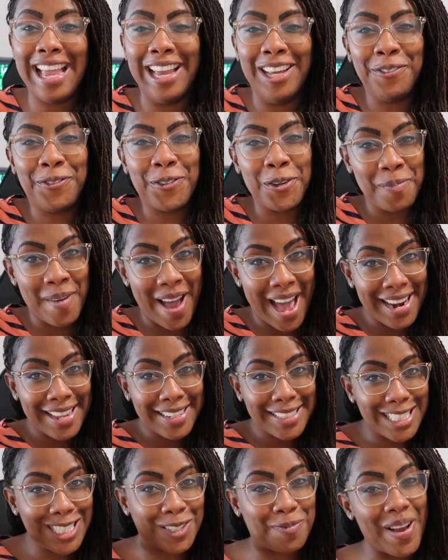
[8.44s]

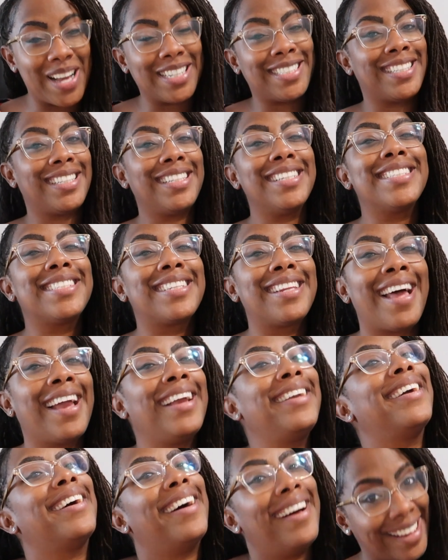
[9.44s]
informatics specialists
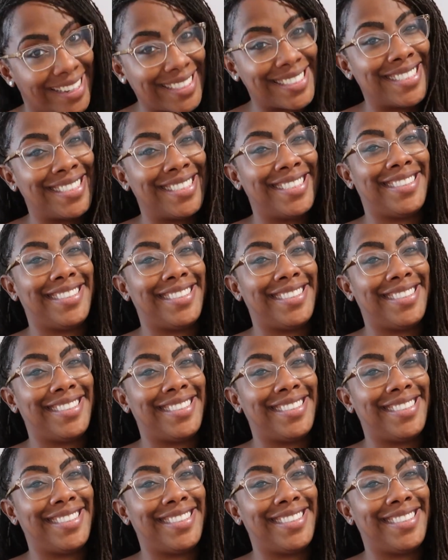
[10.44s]
like us.